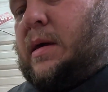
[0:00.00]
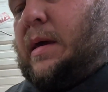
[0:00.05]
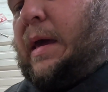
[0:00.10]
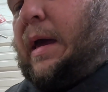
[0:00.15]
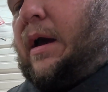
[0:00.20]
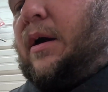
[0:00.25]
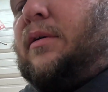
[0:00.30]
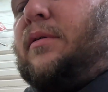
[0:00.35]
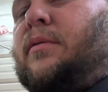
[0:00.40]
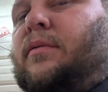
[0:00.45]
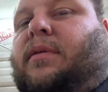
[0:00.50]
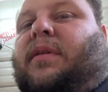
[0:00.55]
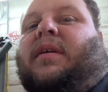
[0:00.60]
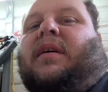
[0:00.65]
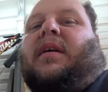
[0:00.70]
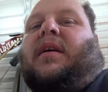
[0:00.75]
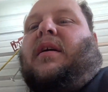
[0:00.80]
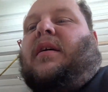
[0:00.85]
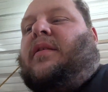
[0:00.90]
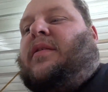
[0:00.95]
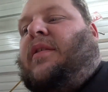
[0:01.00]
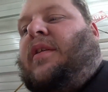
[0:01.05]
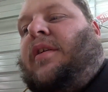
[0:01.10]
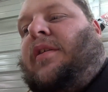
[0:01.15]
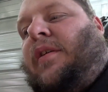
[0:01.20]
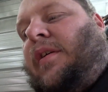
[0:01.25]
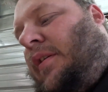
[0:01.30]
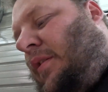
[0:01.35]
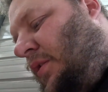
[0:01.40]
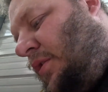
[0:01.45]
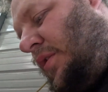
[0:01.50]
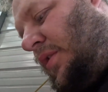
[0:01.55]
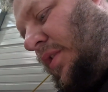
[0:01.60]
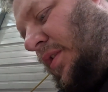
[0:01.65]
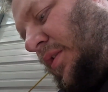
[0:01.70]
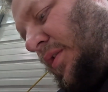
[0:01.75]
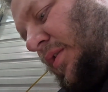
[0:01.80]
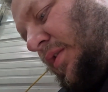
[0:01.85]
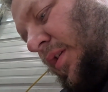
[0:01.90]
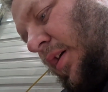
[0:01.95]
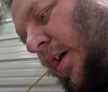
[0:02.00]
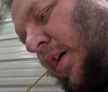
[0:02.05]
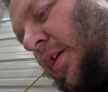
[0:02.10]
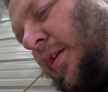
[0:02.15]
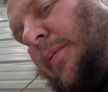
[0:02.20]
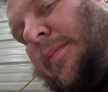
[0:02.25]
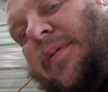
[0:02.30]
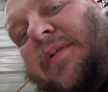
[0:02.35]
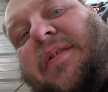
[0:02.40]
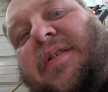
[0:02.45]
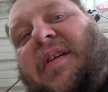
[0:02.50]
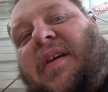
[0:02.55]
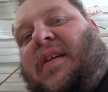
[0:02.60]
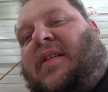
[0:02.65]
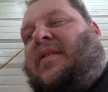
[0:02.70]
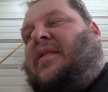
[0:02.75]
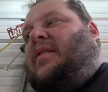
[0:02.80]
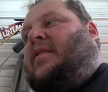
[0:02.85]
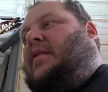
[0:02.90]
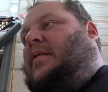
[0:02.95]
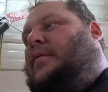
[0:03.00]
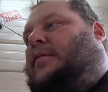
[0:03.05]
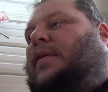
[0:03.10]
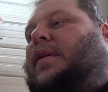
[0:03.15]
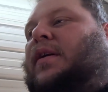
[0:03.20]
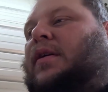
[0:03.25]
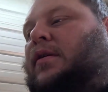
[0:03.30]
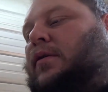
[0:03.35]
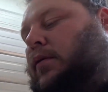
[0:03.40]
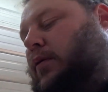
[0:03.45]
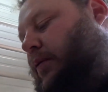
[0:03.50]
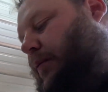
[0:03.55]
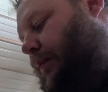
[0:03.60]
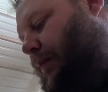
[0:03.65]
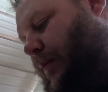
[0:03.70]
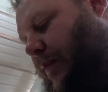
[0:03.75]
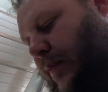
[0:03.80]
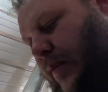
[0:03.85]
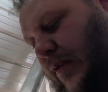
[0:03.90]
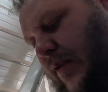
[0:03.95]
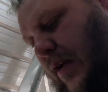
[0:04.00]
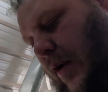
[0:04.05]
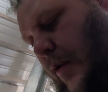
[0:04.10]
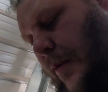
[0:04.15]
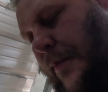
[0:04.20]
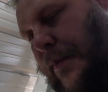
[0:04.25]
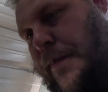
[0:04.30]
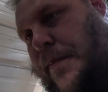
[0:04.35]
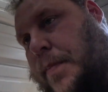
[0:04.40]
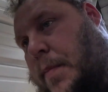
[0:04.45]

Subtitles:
how the steering column sits in the vehicle. So